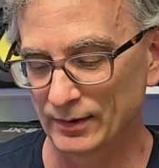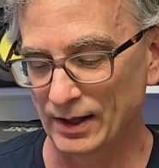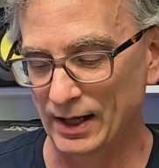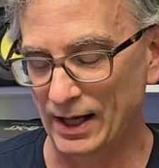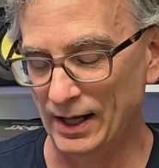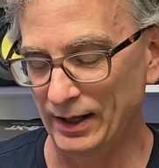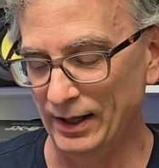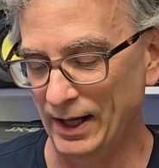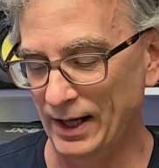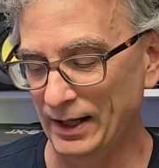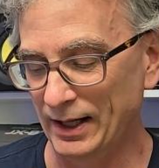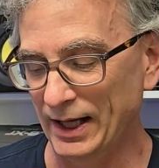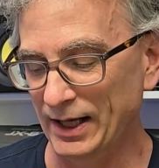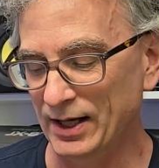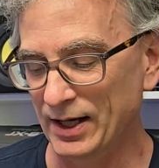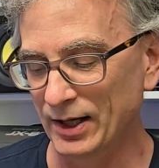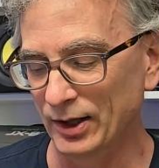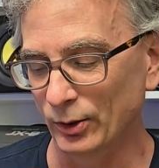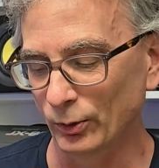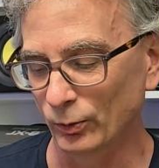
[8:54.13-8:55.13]
and I
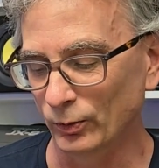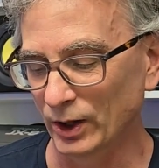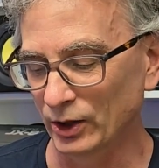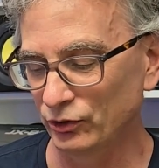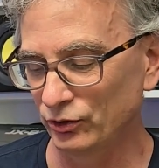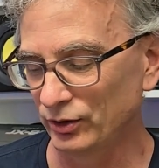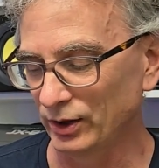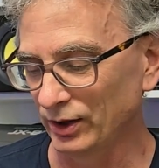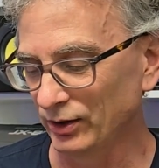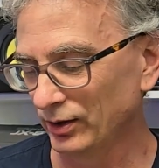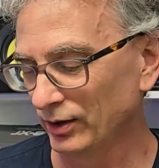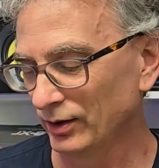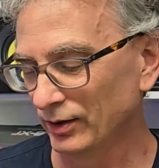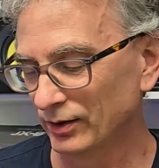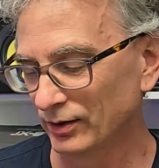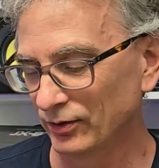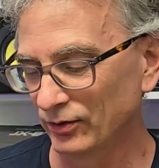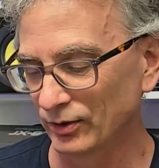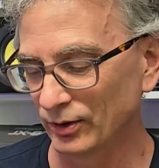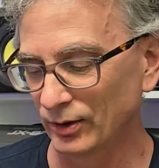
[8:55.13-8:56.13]
kind of rushed it.
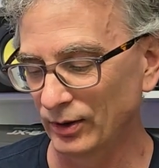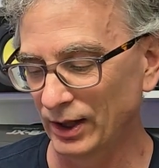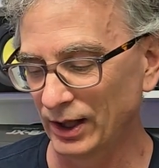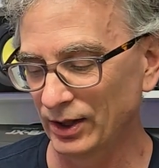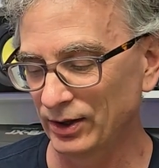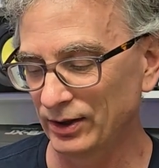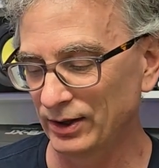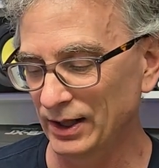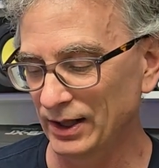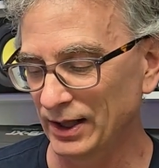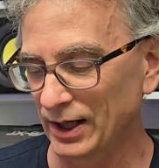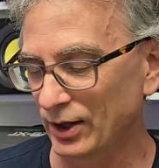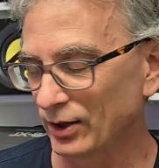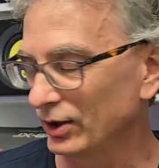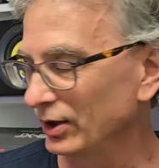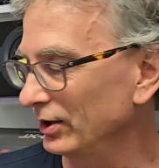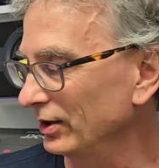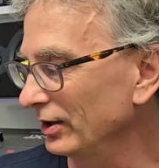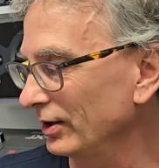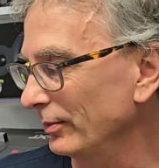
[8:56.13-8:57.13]
So I think I could
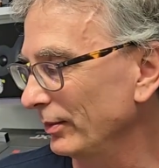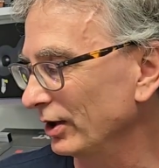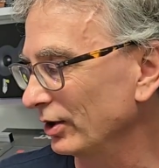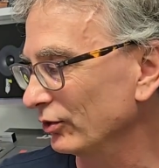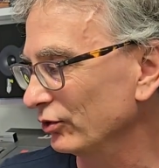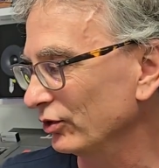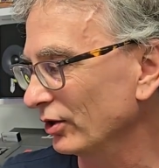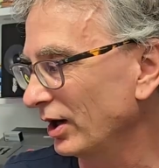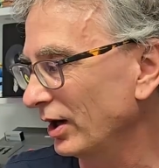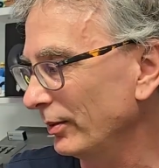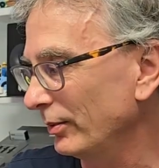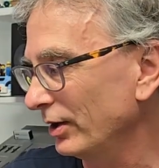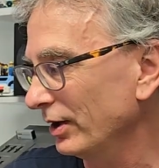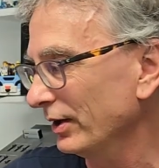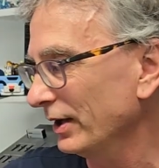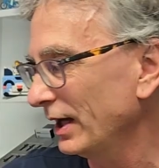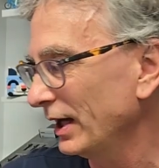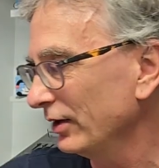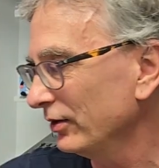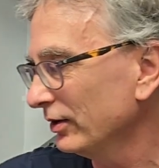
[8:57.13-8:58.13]
have done a better job on
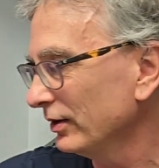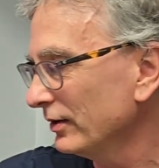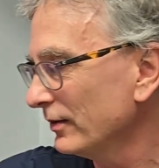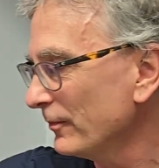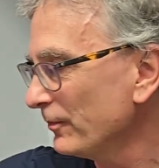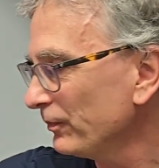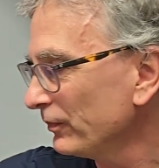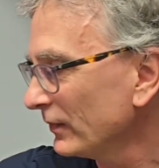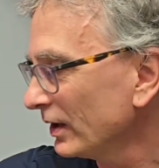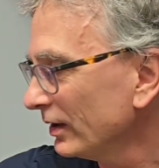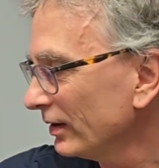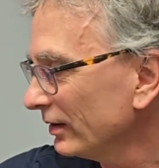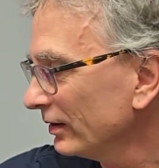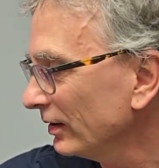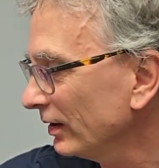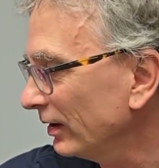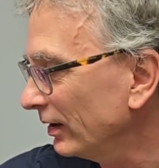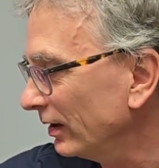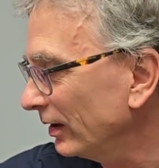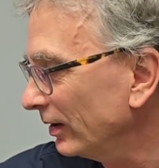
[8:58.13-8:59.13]
that.
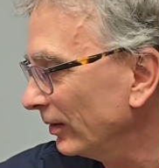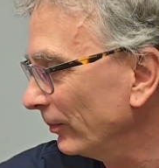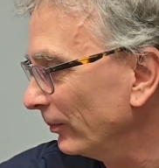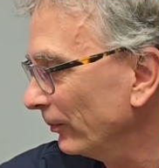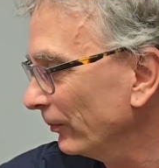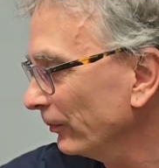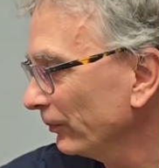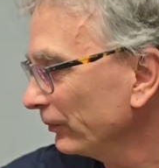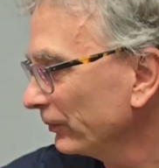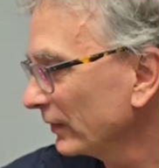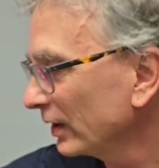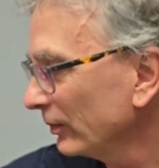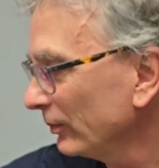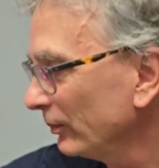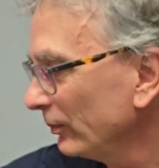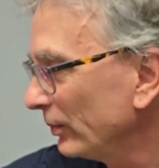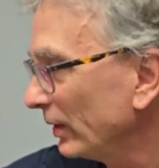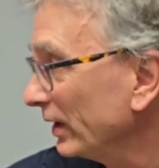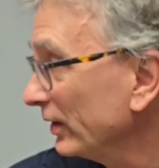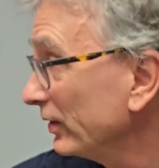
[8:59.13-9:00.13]
Um,
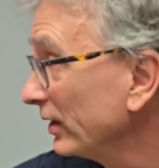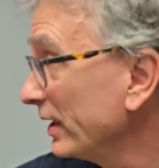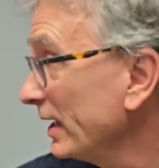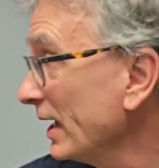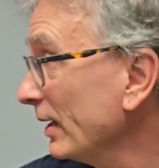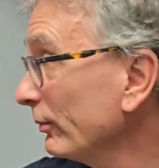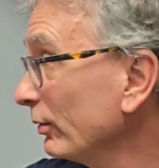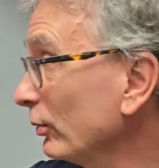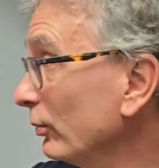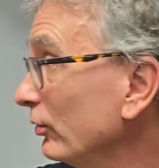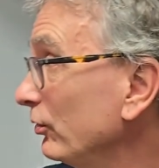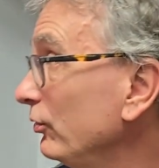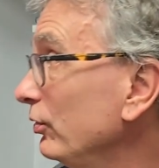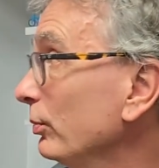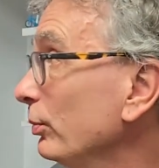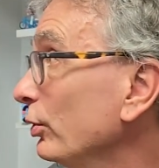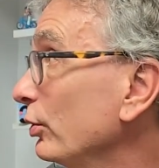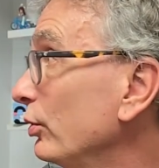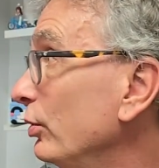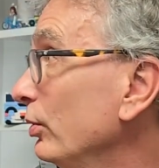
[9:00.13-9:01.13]
but the camera was
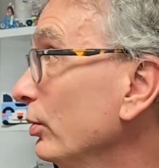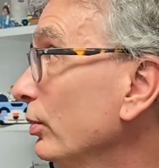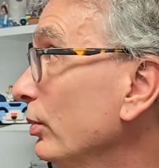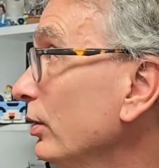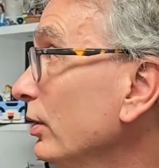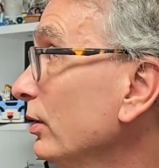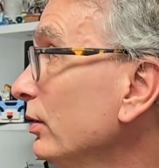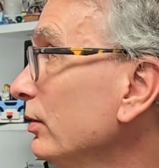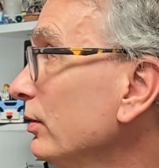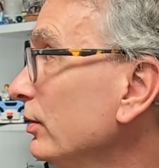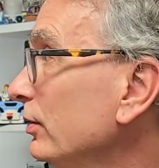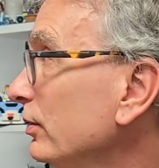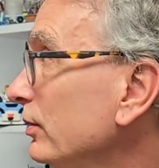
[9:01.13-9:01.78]
super cool.